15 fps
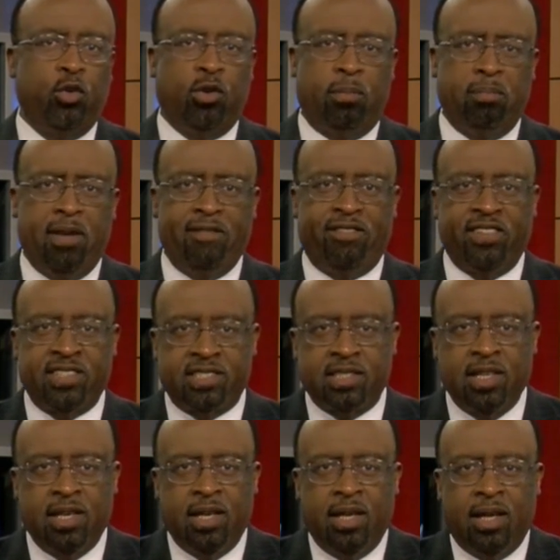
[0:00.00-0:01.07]
view of
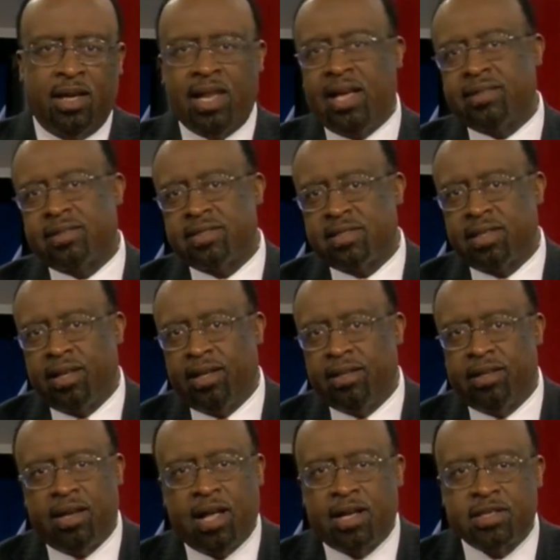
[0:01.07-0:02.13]
Memphis like to say
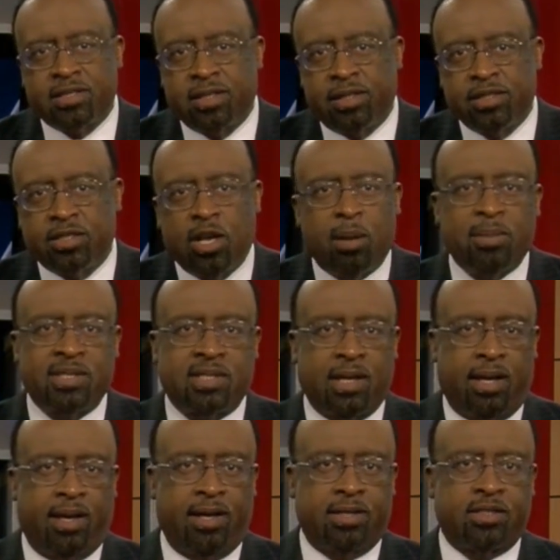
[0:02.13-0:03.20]
that our city's
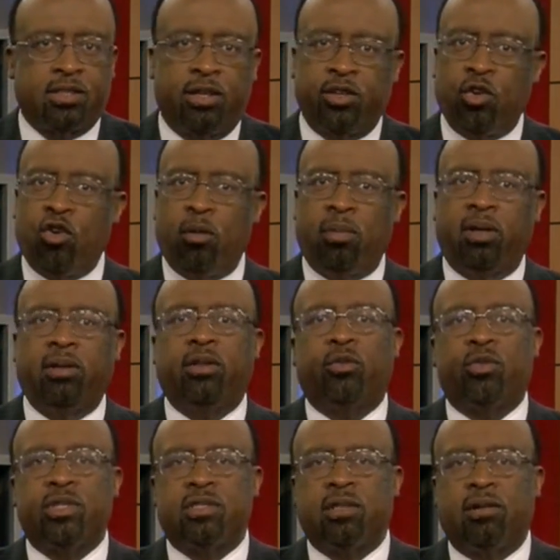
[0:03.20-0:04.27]
homicides are normally
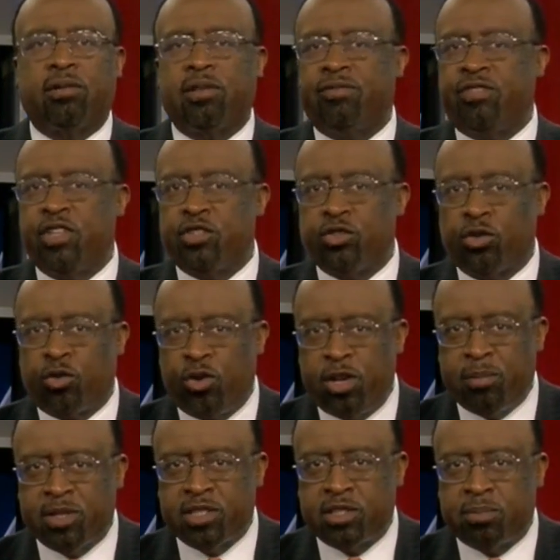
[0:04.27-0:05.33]
the result of
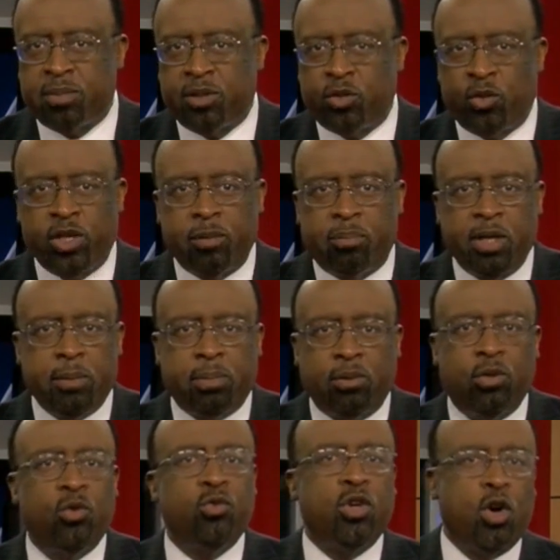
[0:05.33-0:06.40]
disagreements between
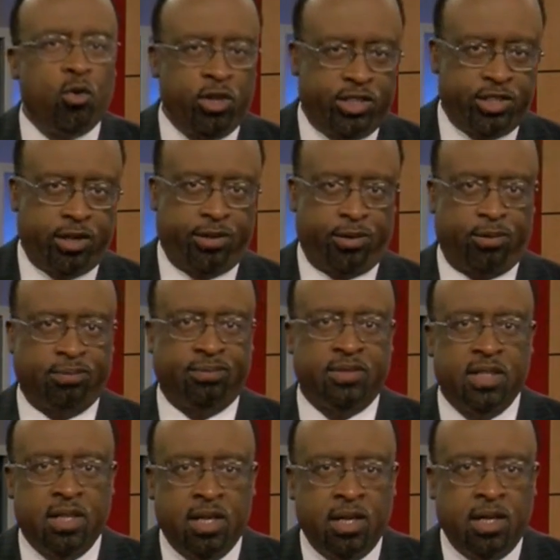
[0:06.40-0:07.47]
people who know each other.
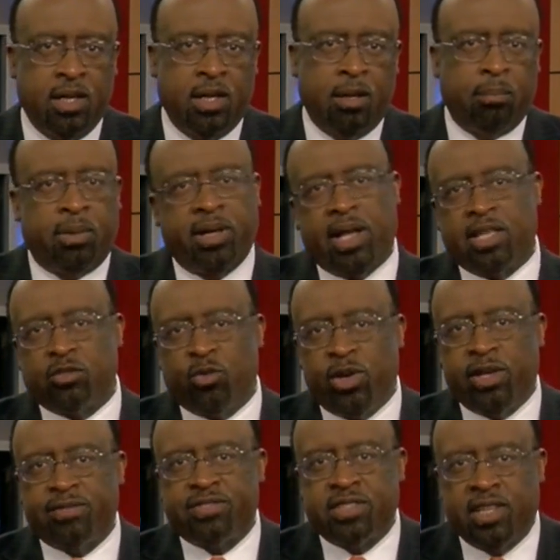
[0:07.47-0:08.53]
But as
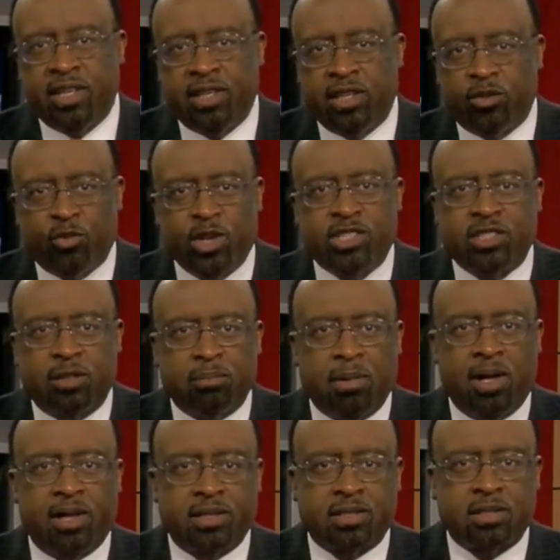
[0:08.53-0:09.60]
we have seen in recent
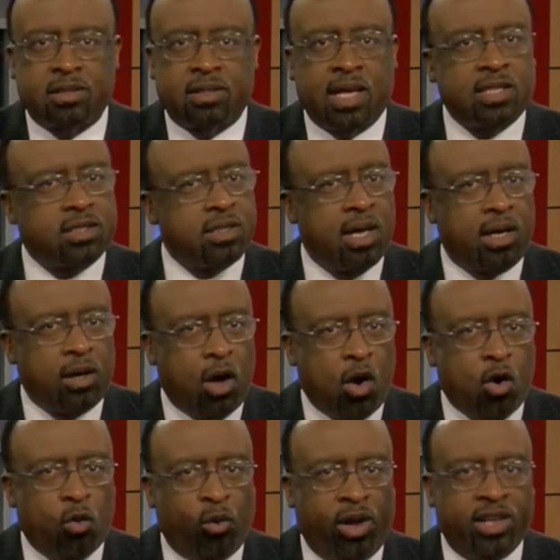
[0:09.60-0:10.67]
months, that's not
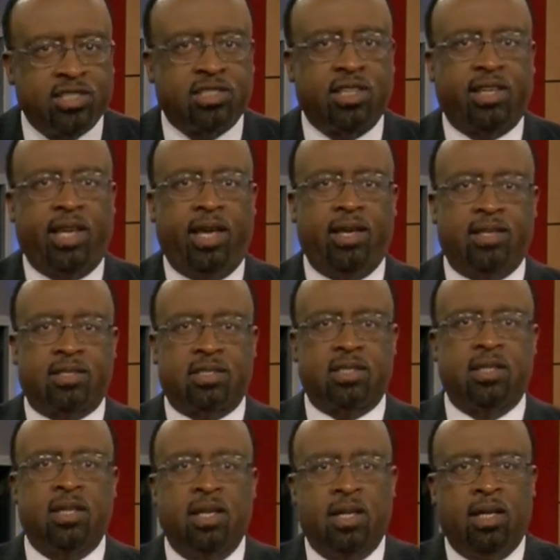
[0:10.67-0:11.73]
always the
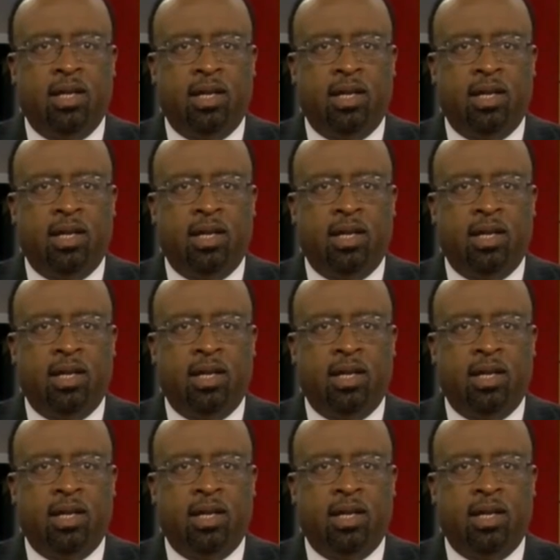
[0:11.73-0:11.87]
case.